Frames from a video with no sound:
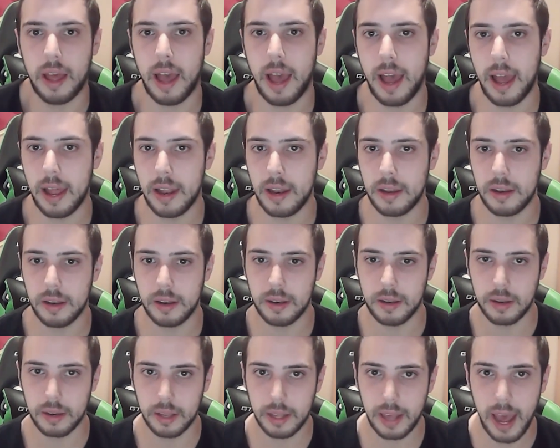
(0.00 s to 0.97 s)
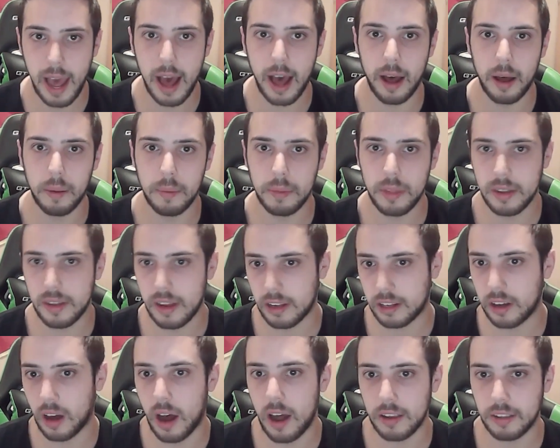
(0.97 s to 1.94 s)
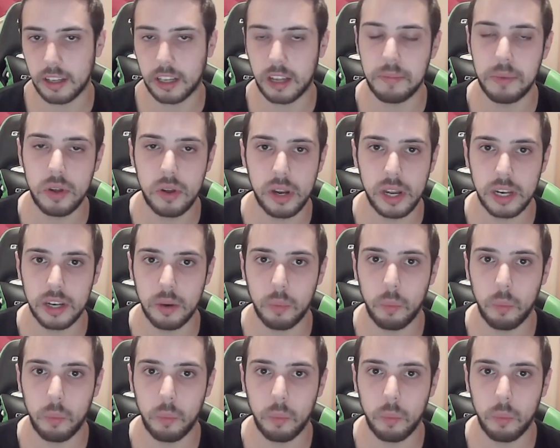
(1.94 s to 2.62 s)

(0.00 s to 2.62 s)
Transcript: And yeah, this has caused the community to